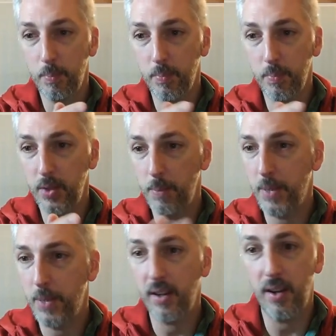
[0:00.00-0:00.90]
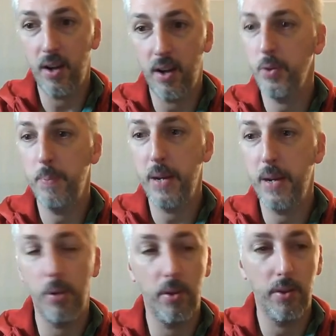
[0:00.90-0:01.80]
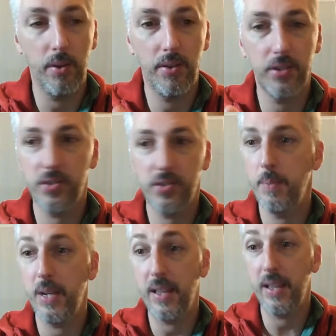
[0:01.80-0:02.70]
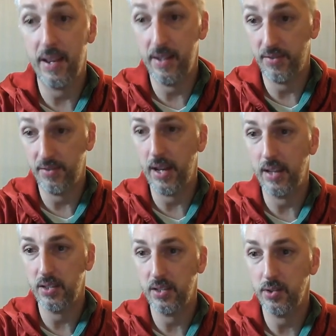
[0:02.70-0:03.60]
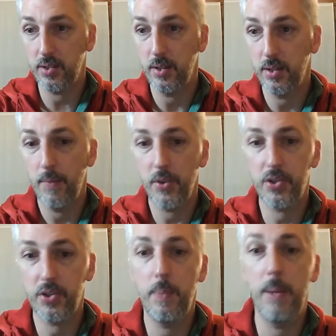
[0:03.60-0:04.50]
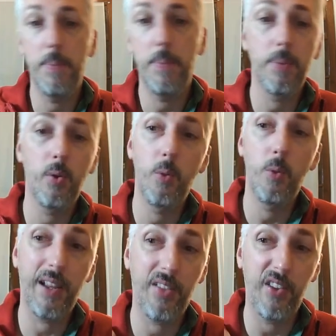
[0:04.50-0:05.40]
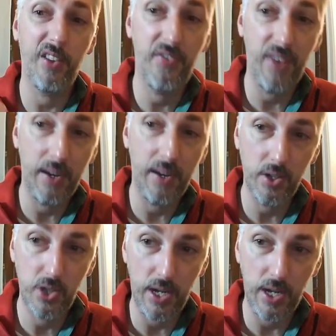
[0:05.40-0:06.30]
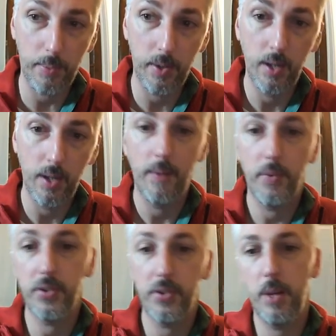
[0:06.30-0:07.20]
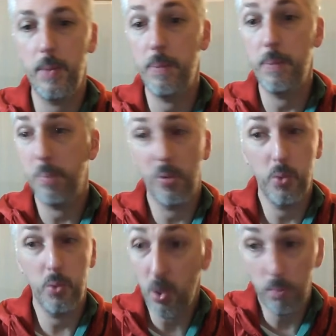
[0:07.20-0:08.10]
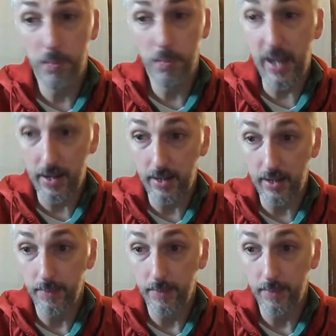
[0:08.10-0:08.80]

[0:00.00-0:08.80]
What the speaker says: You pick 100 people, there's going to be a lot of different answers. There's going to be people who pick their favorite shape. There's going to be people who don't pick any.